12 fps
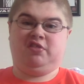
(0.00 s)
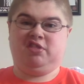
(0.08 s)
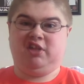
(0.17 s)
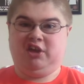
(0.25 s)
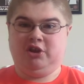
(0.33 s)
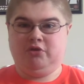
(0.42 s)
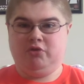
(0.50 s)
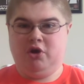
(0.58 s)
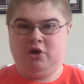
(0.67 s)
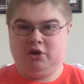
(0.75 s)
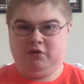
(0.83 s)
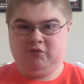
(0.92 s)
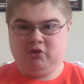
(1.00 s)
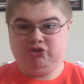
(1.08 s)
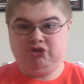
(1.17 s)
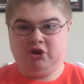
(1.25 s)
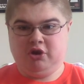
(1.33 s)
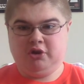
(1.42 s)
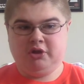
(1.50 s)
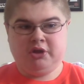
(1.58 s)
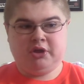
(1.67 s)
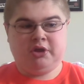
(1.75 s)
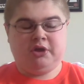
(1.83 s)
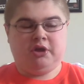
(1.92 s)
singing along for sure.
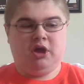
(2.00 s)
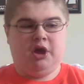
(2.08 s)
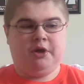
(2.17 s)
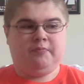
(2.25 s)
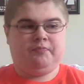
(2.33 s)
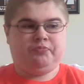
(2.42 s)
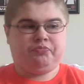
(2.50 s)
You